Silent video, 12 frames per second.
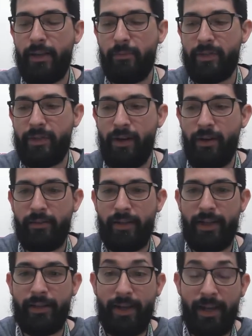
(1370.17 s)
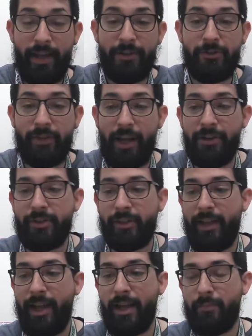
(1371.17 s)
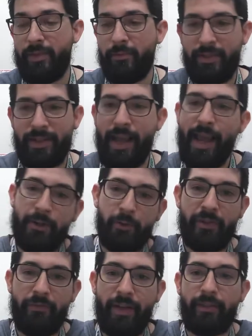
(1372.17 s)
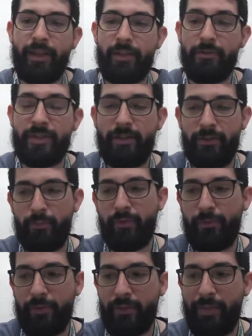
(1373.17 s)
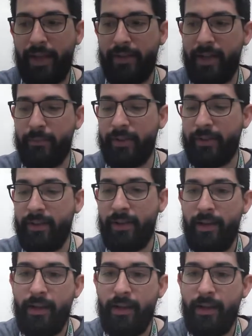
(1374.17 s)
it was called Ignite Education Lab. It was an annual event they used to do before the pandemic.